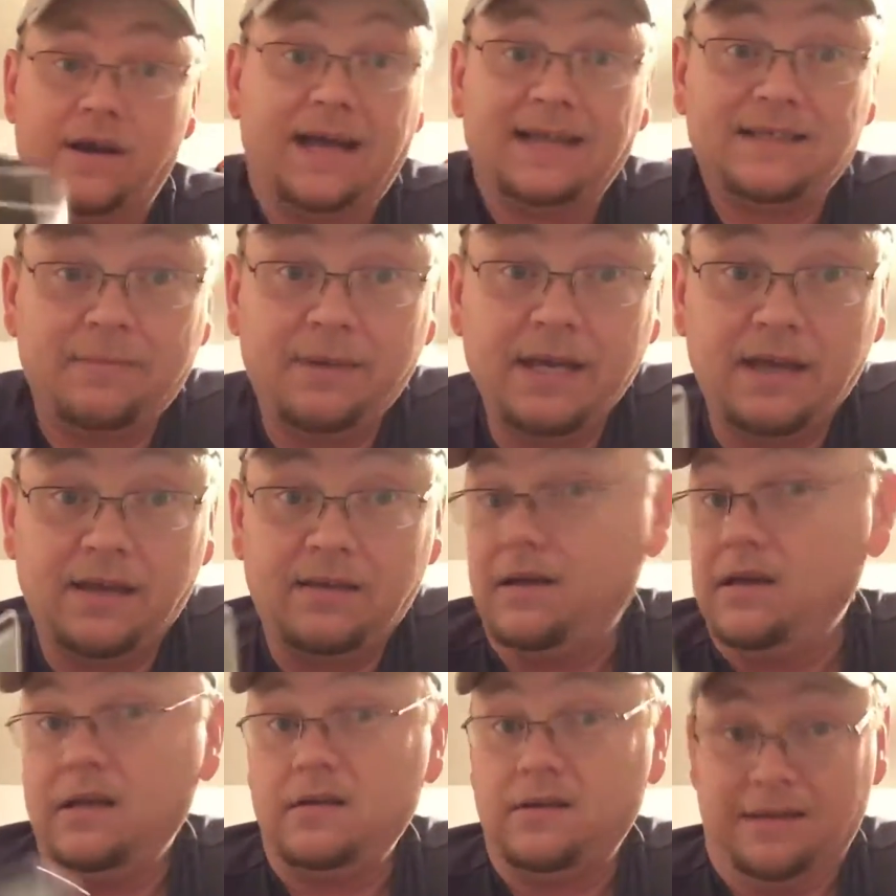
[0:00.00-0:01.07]
Not to me.
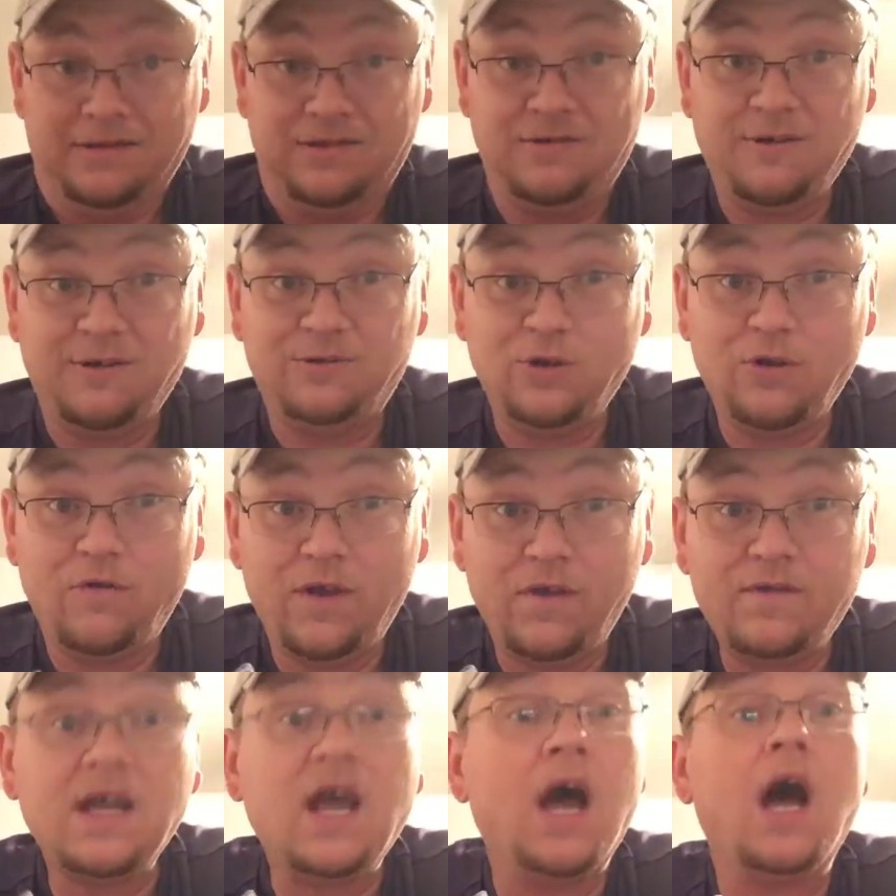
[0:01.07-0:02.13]

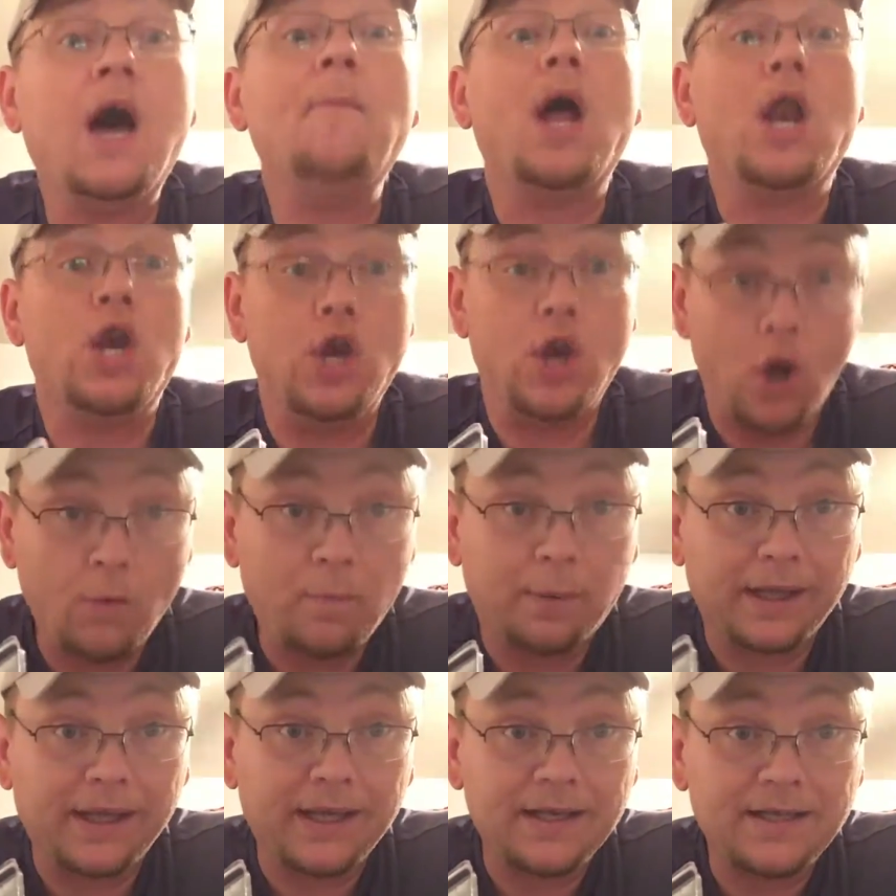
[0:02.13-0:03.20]
$202.50. No
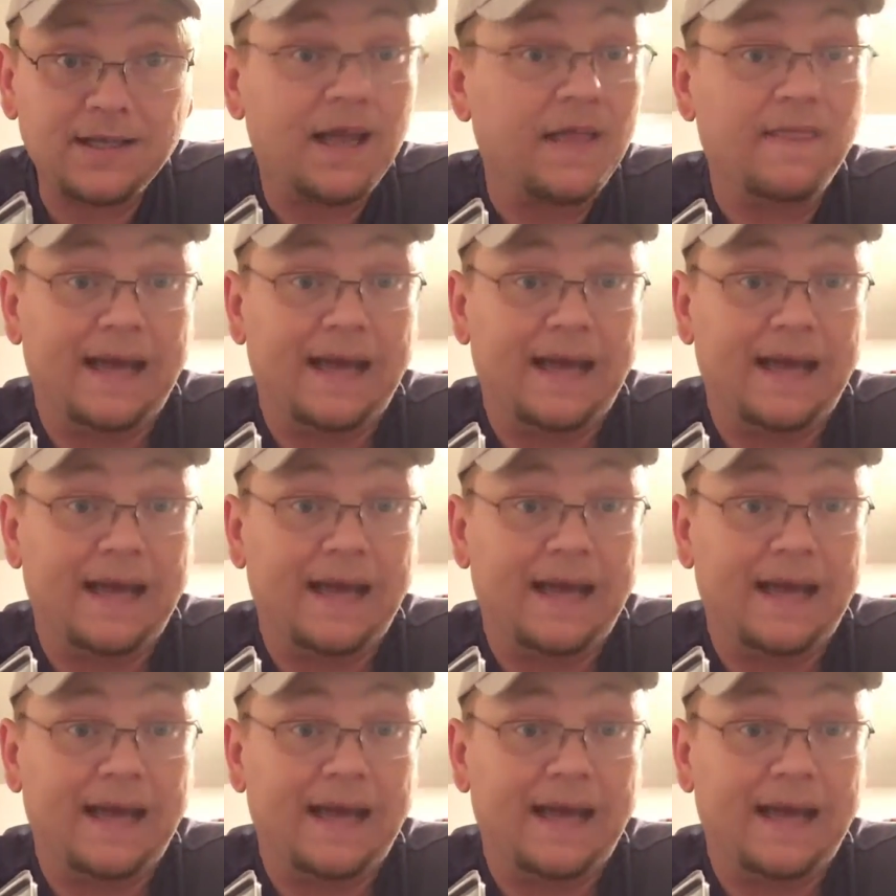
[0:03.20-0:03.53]
please.